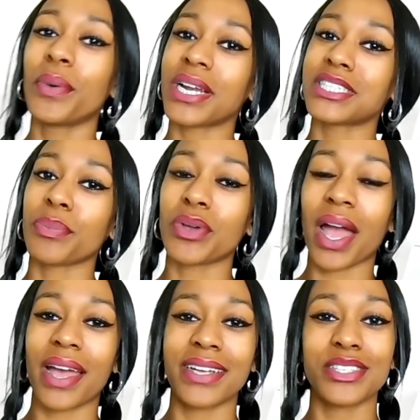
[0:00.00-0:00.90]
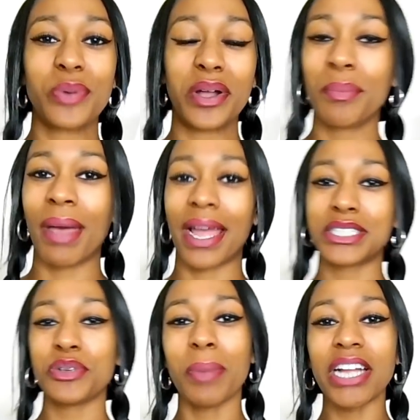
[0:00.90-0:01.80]
What is up, you guys? Welcome
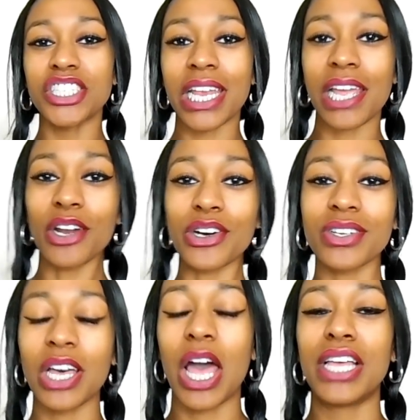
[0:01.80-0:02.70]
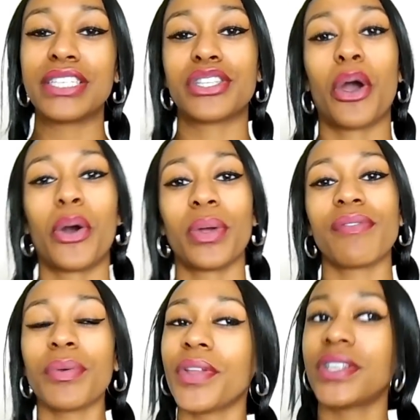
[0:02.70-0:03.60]
back to my channel. So
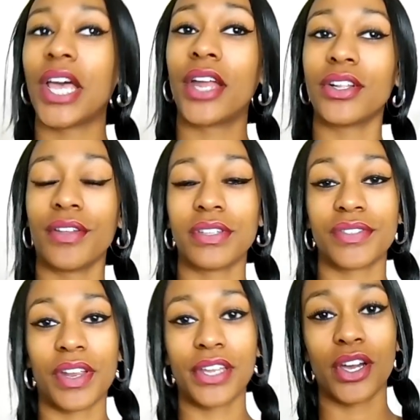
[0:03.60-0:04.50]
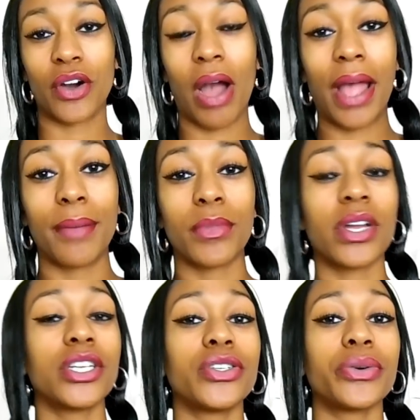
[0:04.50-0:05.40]
if you read the title of this video, I'm
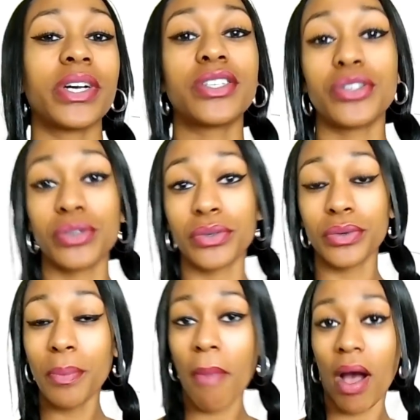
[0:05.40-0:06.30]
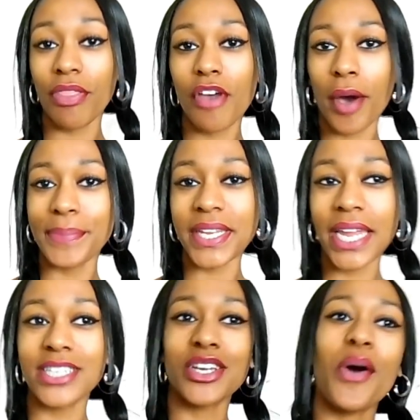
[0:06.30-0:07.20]
going to do a 2-month
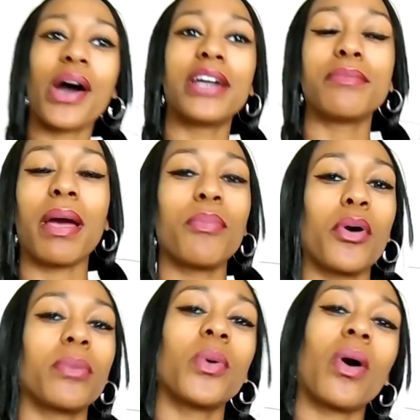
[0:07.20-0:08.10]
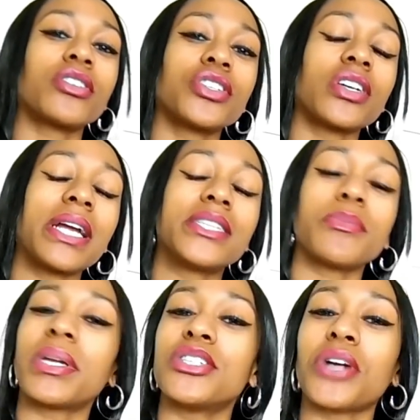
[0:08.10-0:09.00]
update on my portable washer
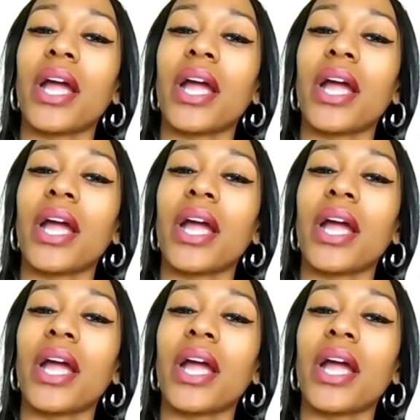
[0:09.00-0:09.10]
and spin